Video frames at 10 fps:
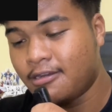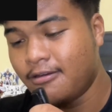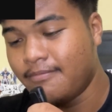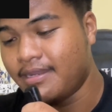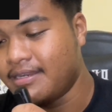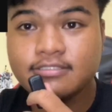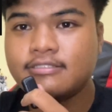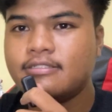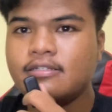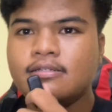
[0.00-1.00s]
comment?
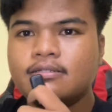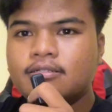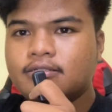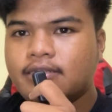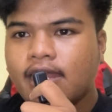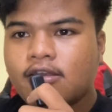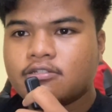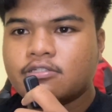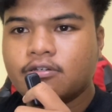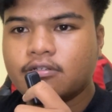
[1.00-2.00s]
That
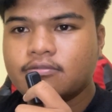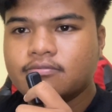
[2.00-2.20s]
looks good.